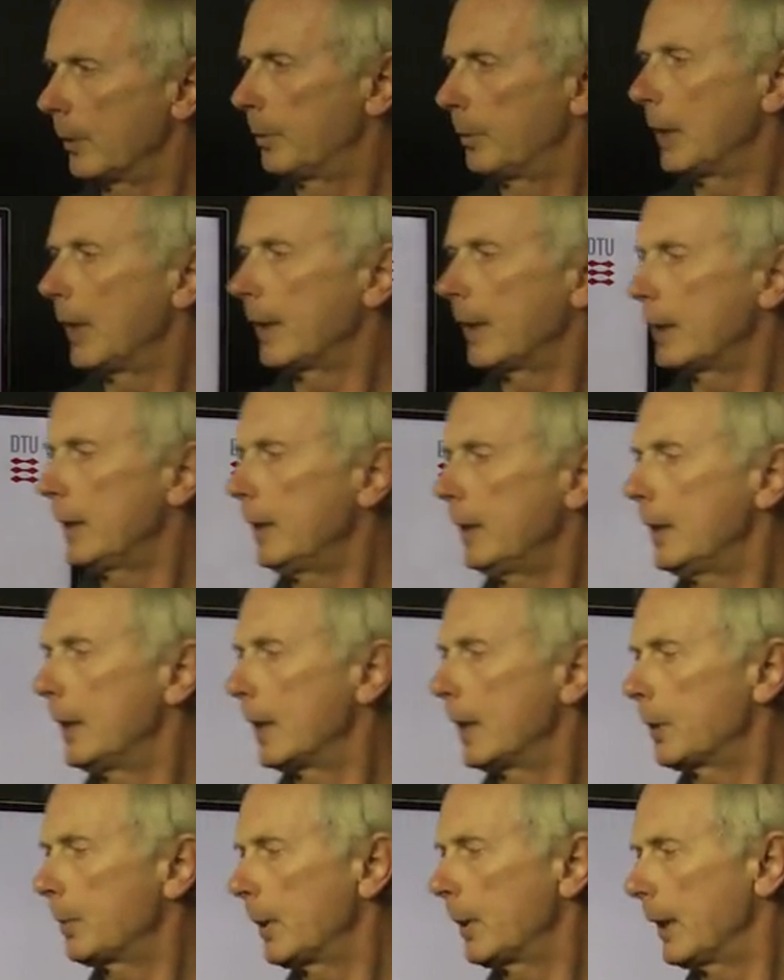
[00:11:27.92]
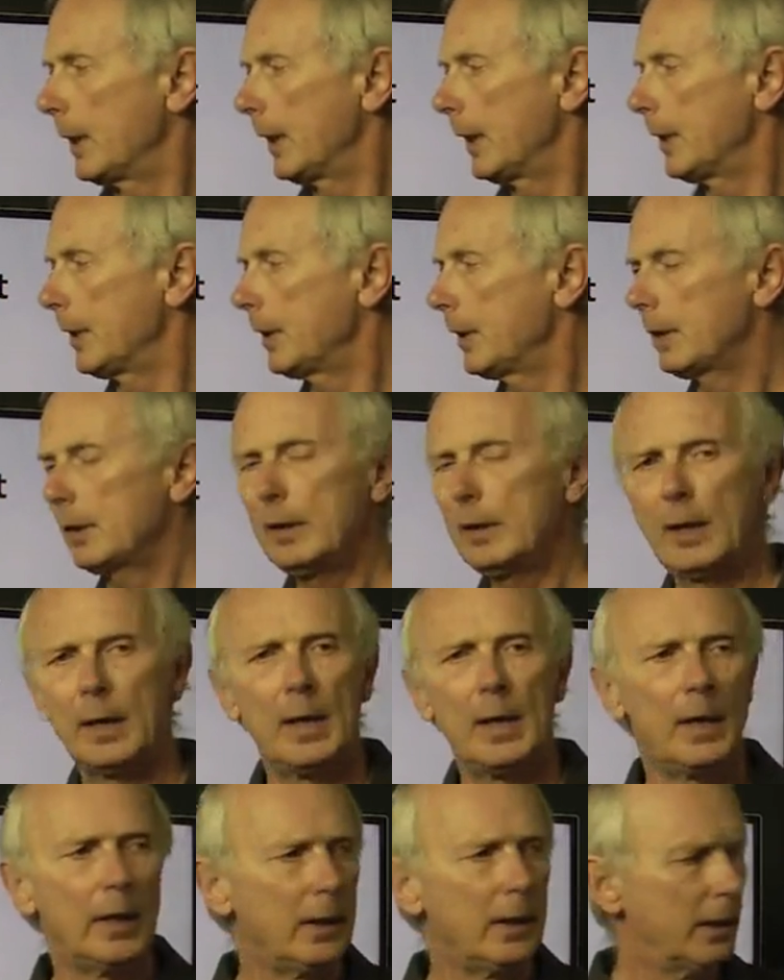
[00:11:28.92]
partly the explanation
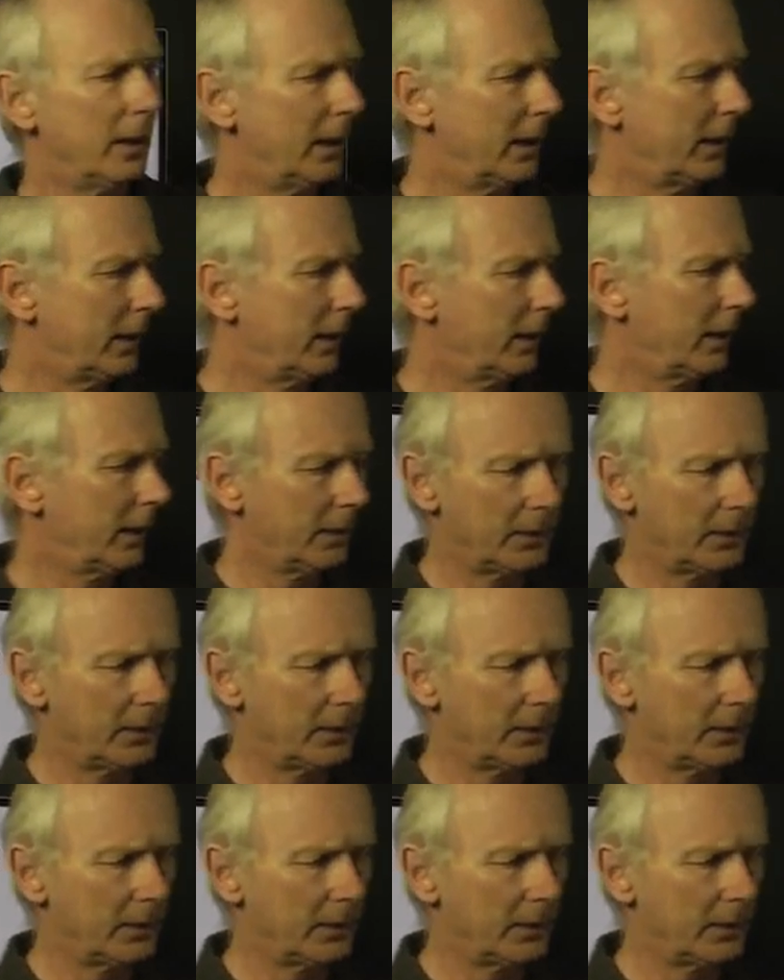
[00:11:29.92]
that